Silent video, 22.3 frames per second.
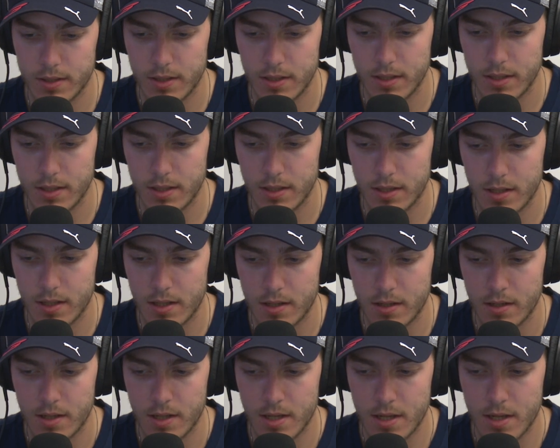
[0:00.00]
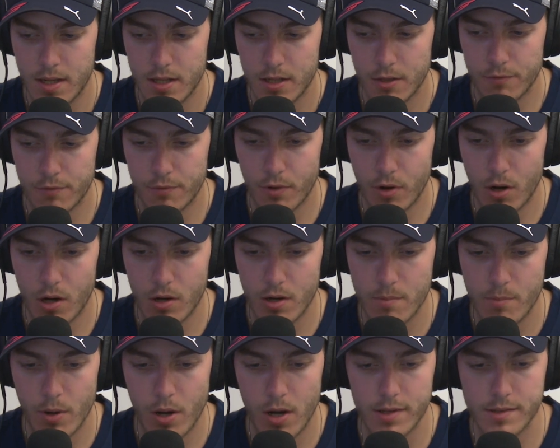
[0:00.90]
the
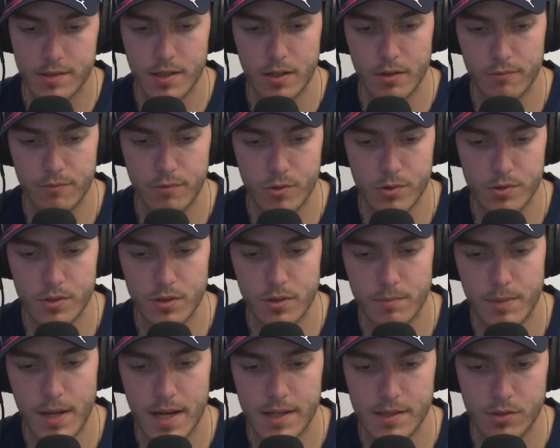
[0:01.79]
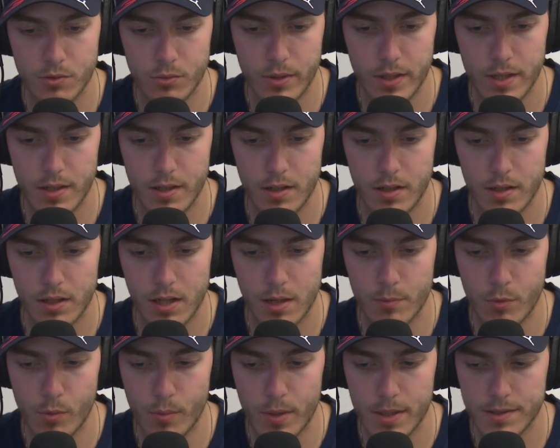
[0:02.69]
Ferrari boss that unfortunately passed away a
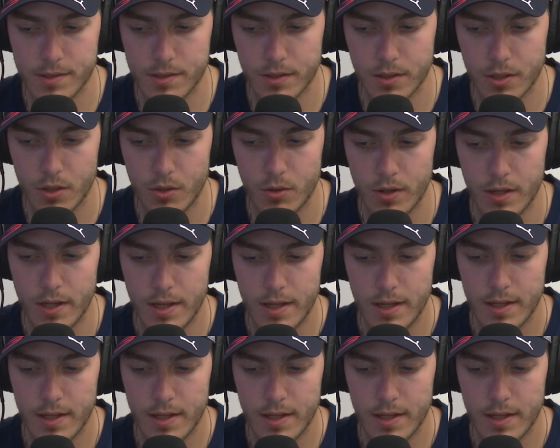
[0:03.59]
couple months ago,